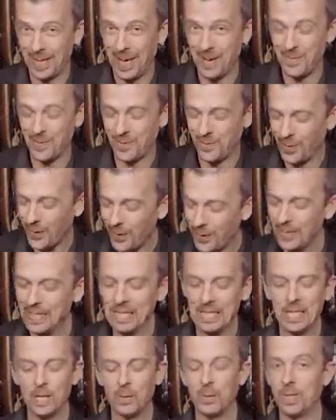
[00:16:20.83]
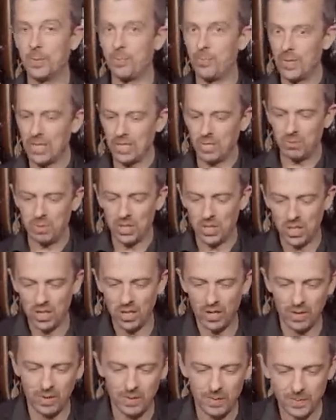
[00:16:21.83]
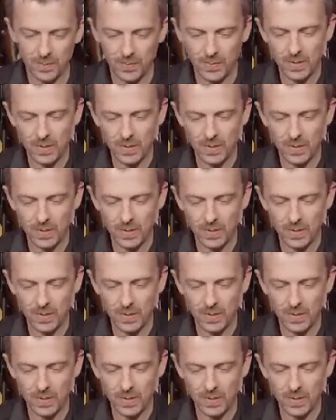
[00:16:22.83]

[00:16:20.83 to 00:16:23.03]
that before, which brings me to